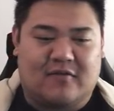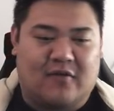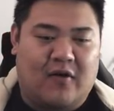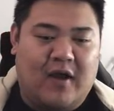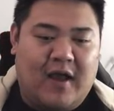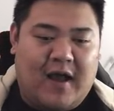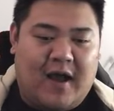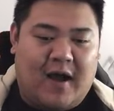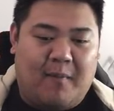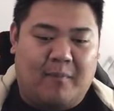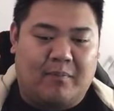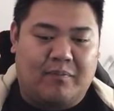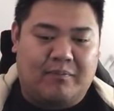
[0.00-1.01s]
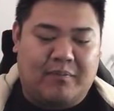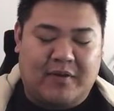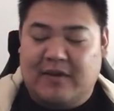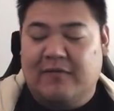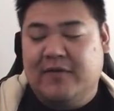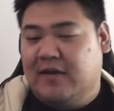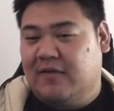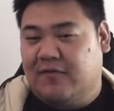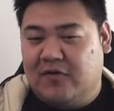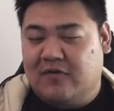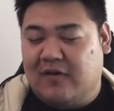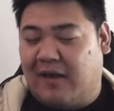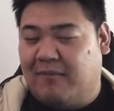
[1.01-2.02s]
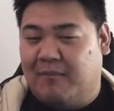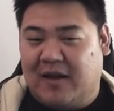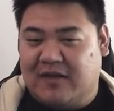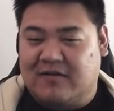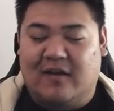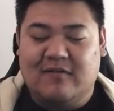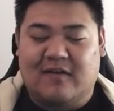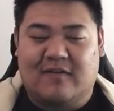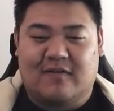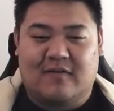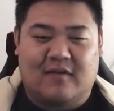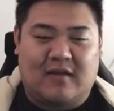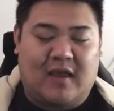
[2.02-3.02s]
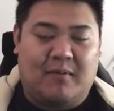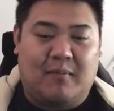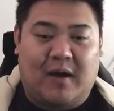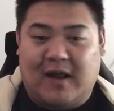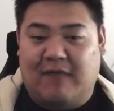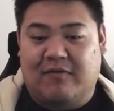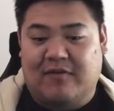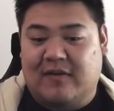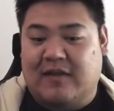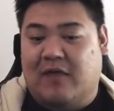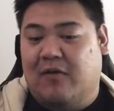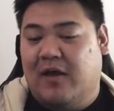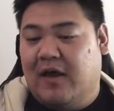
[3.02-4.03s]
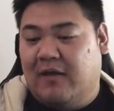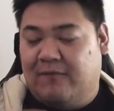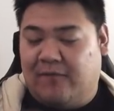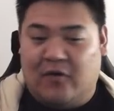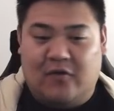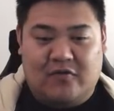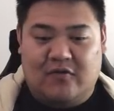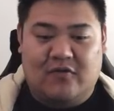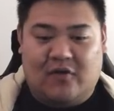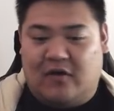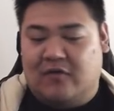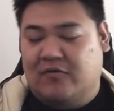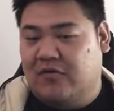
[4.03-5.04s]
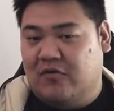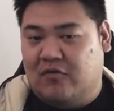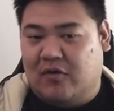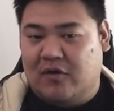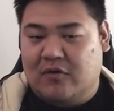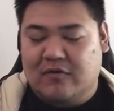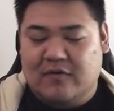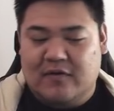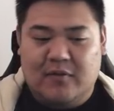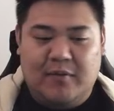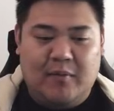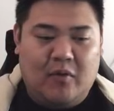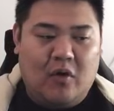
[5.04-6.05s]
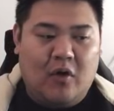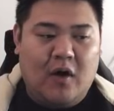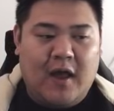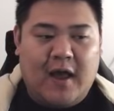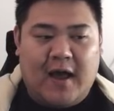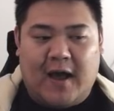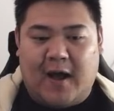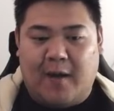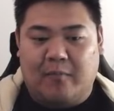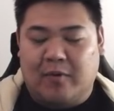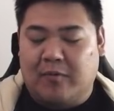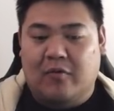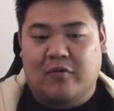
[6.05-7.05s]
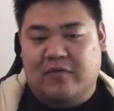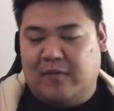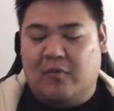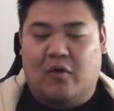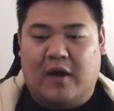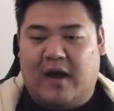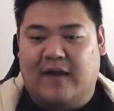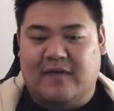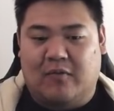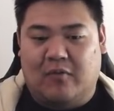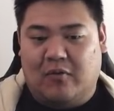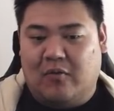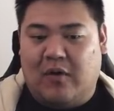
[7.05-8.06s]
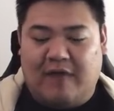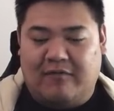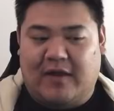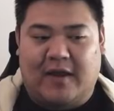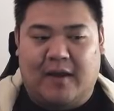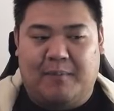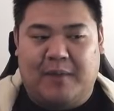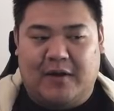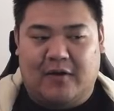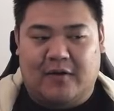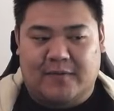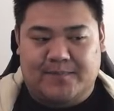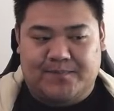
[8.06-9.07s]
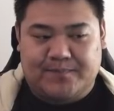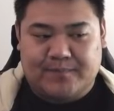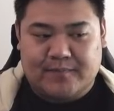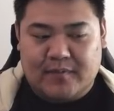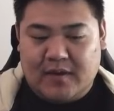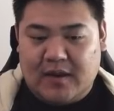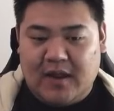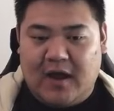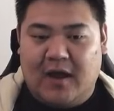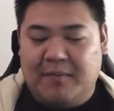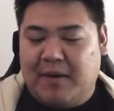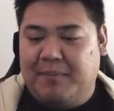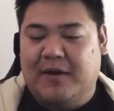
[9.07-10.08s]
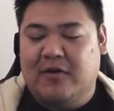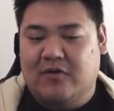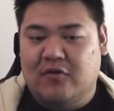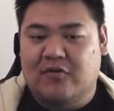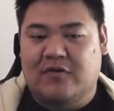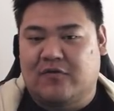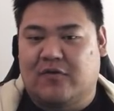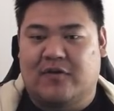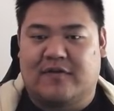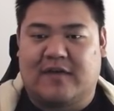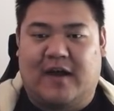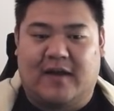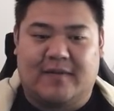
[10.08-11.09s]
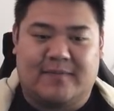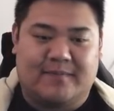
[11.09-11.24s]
So but definitely in the future that might change, as they might have a set that focuses on Crystal Chronicles a little bit more. We will see more cards and we will have like a better usage for this card.